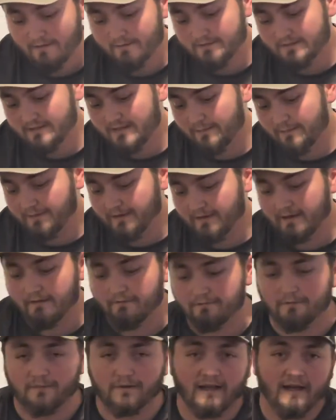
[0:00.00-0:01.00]
Stepping
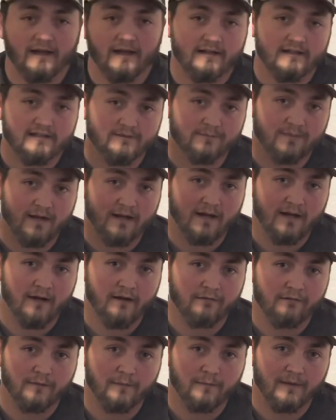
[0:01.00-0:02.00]
down from that is my
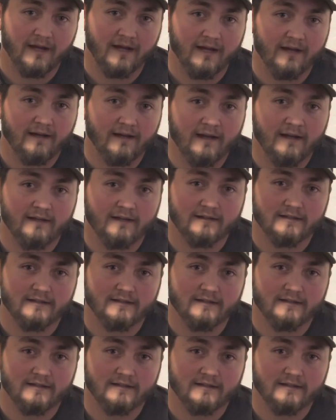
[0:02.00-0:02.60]
Alpha Bayonet.